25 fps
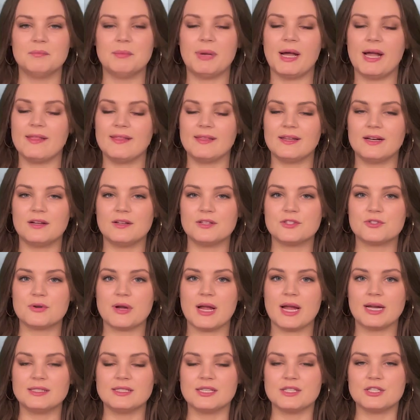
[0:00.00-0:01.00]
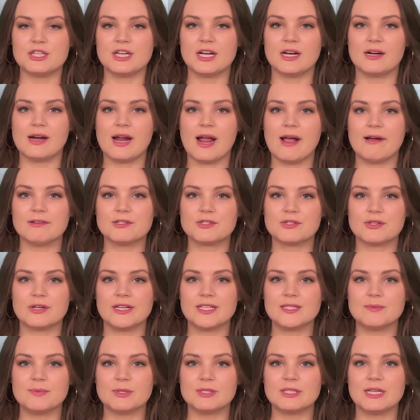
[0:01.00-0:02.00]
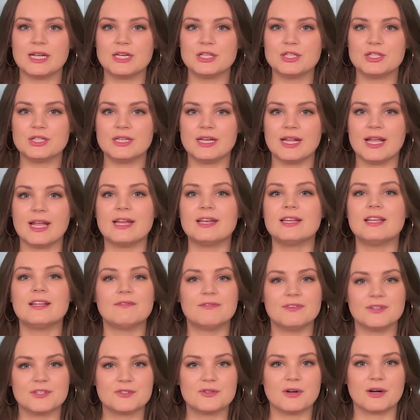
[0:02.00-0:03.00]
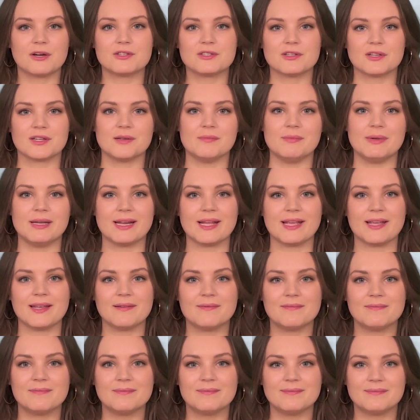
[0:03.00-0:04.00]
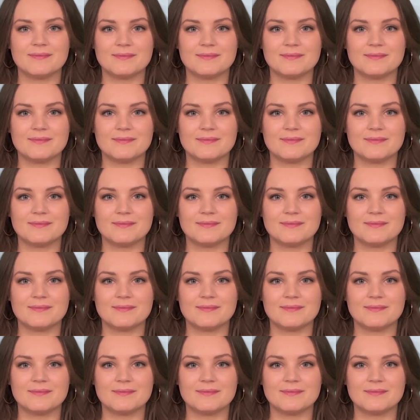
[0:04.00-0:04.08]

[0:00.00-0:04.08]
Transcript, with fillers: Pilot on track to chair House Transportation and Infrastructure Committee.